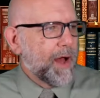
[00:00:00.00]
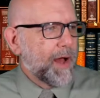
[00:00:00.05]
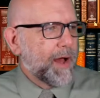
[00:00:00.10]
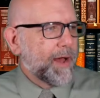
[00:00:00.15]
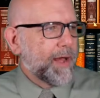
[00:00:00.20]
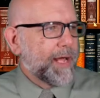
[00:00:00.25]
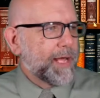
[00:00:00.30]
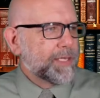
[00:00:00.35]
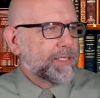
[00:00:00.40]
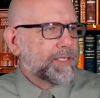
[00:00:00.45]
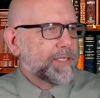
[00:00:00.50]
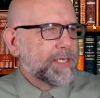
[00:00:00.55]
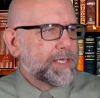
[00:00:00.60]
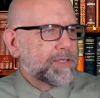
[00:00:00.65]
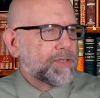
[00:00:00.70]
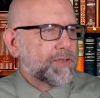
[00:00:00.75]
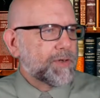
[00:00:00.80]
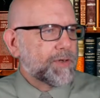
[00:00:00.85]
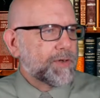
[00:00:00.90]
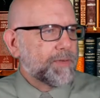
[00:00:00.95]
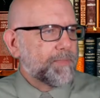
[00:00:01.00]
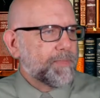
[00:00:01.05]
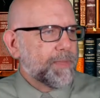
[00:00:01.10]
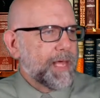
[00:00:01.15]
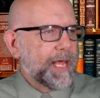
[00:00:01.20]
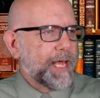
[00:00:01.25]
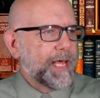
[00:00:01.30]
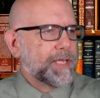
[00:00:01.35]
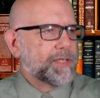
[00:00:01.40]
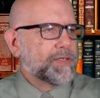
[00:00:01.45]
His sister
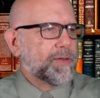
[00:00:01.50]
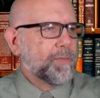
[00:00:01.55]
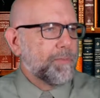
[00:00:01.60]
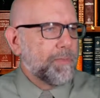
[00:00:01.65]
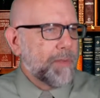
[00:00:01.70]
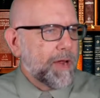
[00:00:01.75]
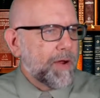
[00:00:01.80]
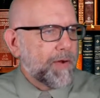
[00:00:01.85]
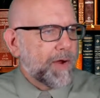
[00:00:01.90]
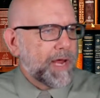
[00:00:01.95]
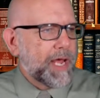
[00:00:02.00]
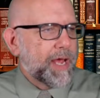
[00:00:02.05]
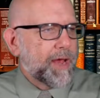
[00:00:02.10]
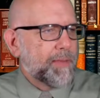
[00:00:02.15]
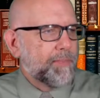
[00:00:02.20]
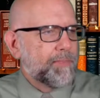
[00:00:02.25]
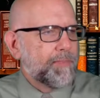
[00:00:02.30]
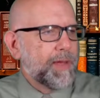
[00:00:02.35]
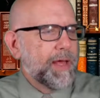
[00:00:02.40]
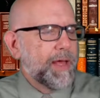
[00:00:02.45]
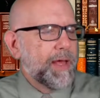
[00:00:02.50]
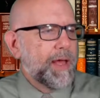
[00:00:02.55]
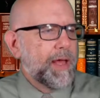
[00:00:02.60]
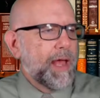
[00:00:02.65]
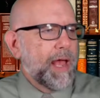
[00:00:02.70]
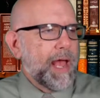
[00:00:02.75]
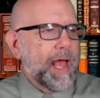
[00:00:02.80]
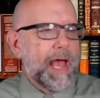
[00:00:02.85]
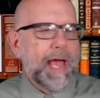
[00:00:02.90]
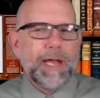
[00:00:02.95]
is Miriam,
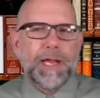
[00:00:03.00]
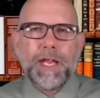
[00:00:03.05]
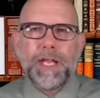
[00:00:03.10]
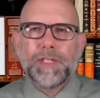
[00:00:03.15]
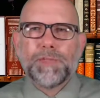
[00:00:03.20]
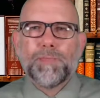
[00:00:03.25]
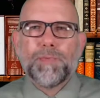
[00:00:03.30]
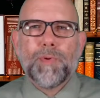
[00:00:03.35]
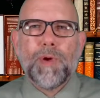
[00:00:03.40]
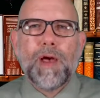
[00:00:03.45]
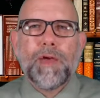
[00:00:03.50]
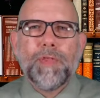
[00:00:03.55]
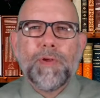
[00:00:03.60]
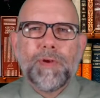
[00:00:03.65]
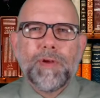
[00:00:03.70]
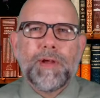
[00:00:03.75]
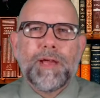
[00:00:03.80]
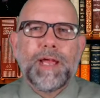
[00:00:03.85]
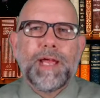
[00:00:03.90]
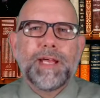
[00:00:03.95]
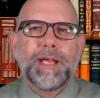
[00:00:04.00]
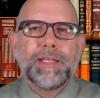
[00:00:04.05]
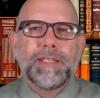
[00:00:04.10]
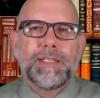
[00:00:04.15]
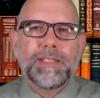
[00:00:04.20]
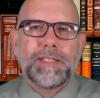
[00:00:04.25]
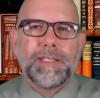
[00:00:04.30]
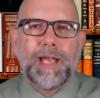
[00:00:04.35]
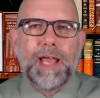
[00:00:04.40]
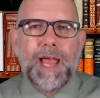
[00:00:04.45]
and his brother
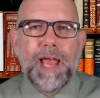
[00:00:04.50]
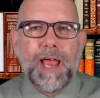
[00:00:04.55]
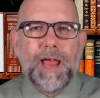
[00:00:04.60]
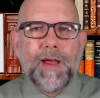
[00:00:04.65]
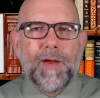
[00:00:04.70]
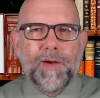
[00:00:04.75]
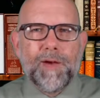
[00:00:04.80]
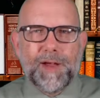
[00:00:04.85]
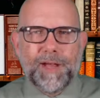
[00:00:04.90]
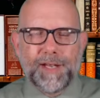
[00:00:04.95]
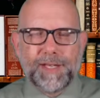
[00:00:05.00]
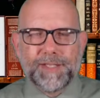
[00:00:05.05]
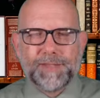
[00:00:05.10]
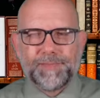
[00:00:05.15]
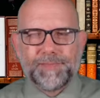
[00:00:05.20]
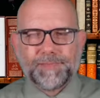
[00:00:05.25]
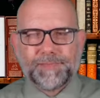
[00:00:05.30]
is Aaron.